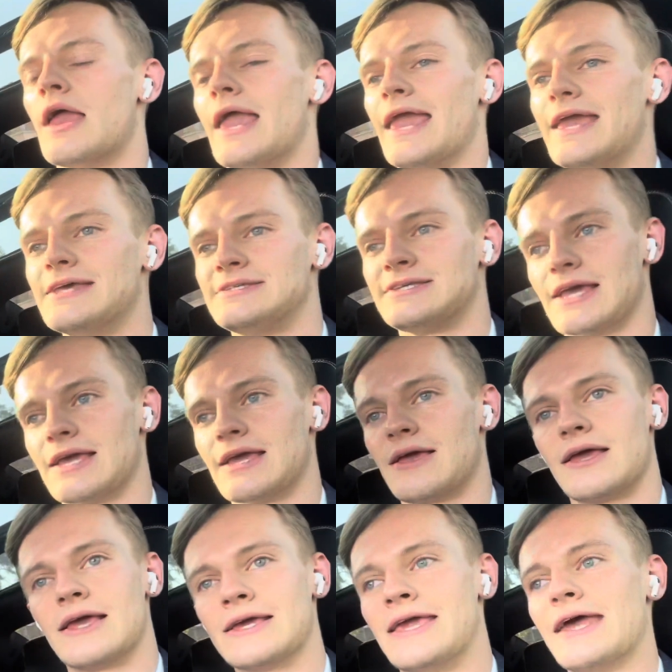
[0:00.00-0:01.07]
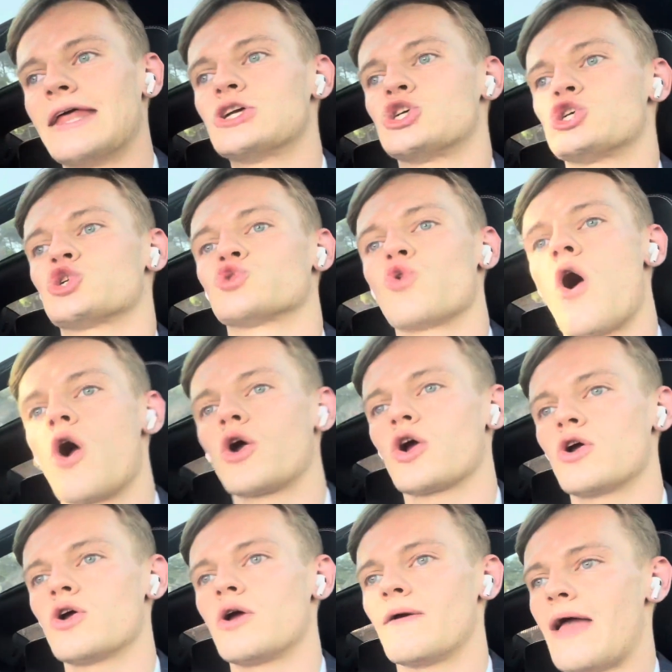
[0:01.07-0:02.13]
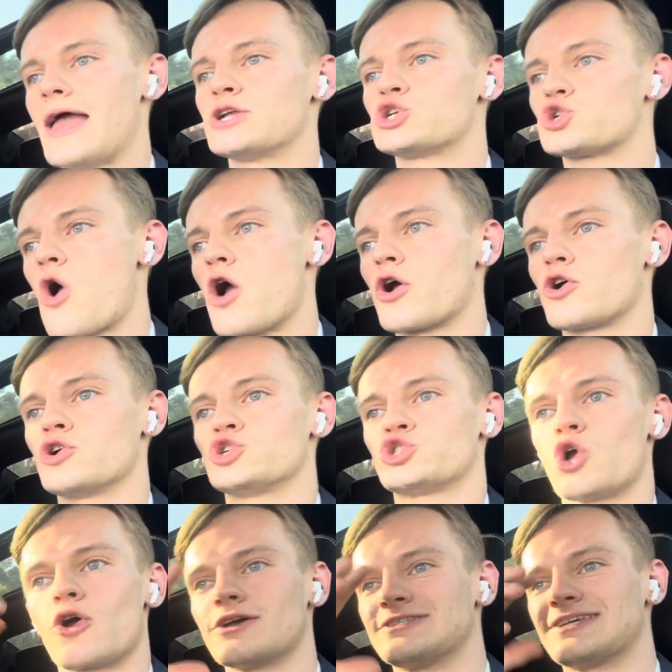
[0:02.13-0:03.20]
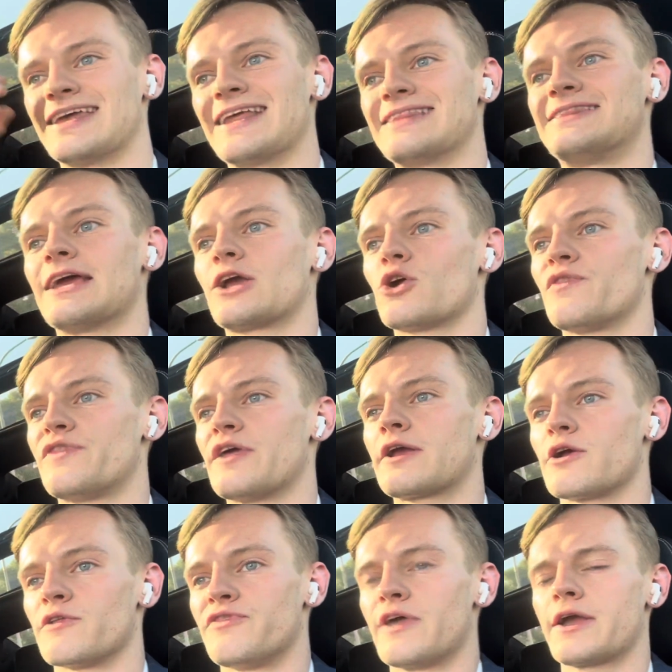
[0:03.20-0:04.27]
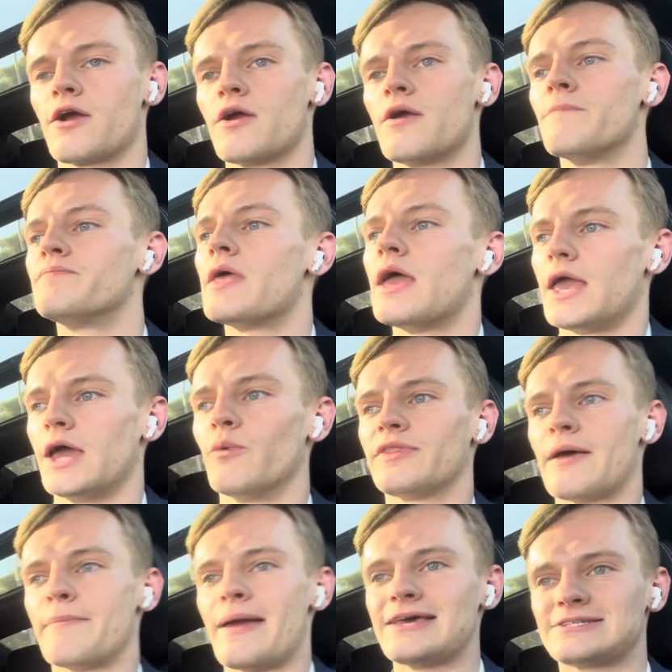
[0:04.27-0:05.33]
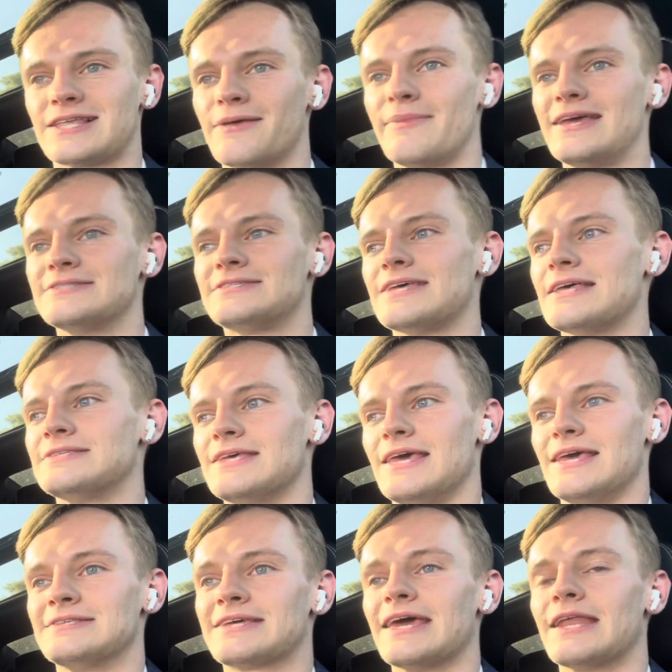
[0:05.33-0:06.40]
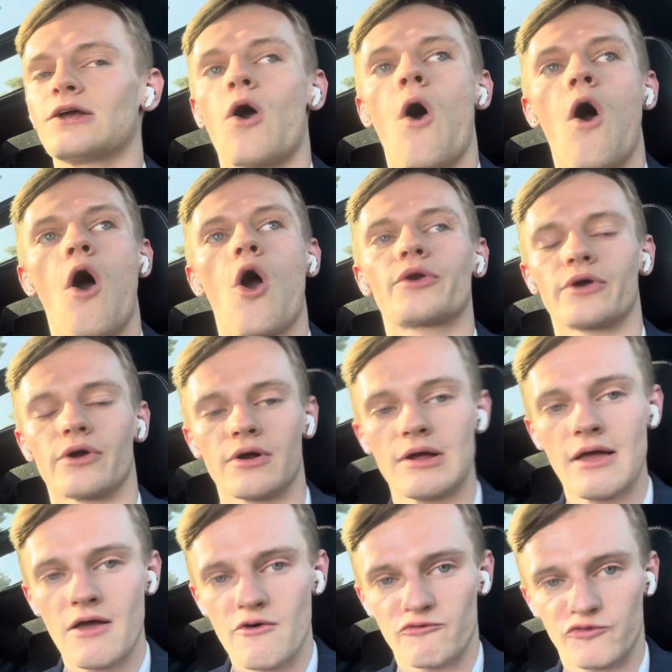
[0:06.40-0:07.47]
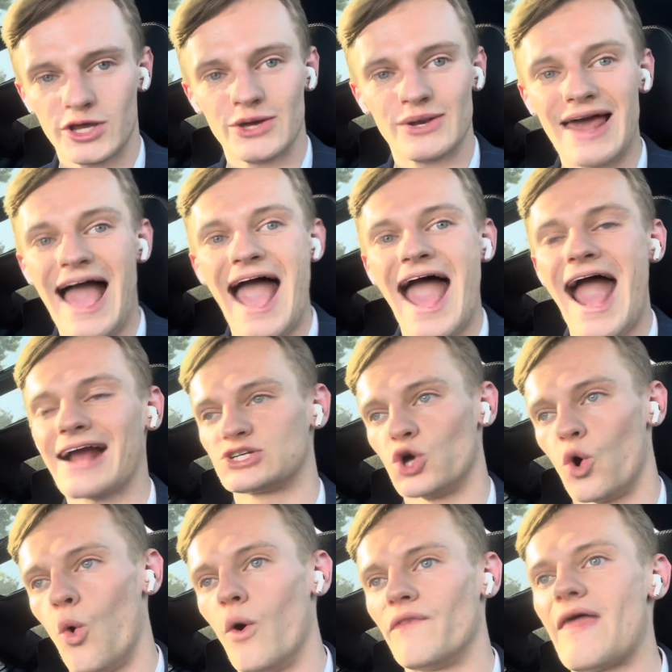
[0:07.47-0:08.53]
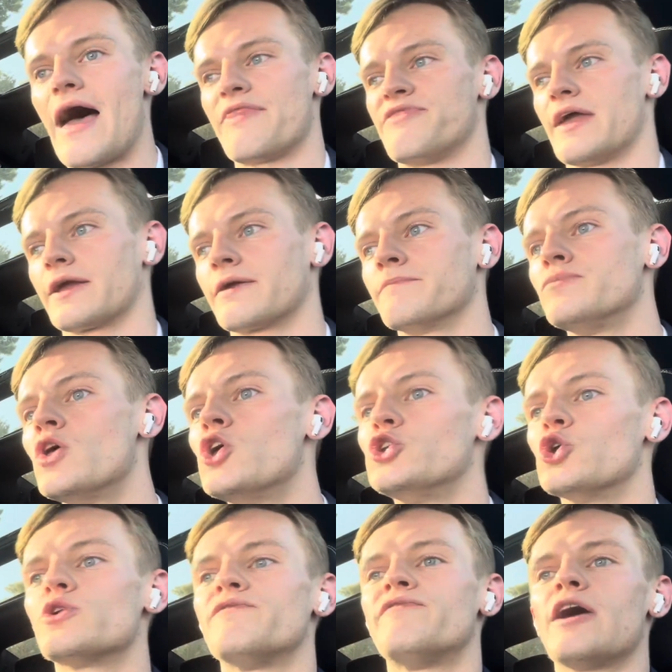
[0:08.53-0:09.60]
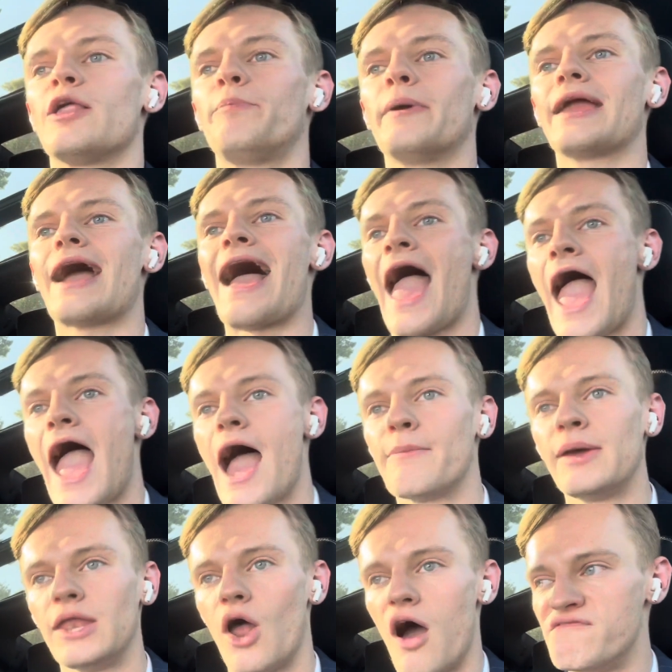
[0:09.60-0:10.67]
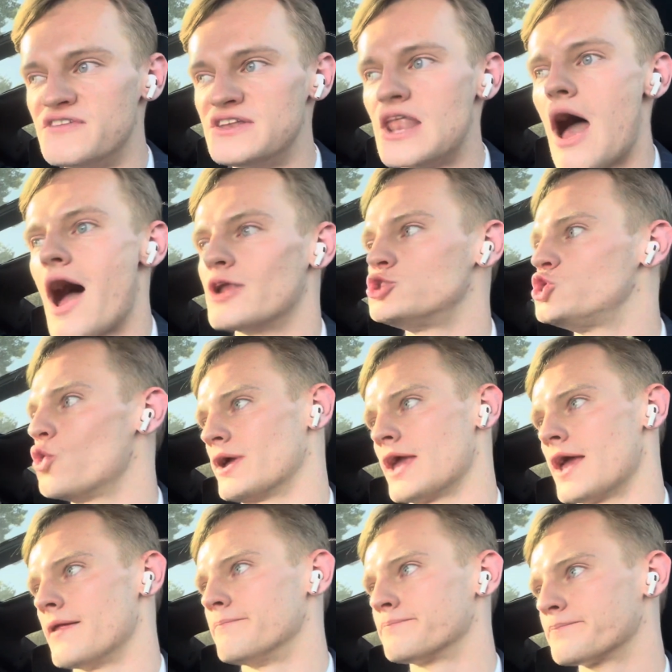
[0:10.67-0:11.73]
is getting stronger and stronger and stronger. It's getting thicker and thicker and thicker. And what that basically means is it's getting harder for you to act on that thing. You're developing a habit of not doing it.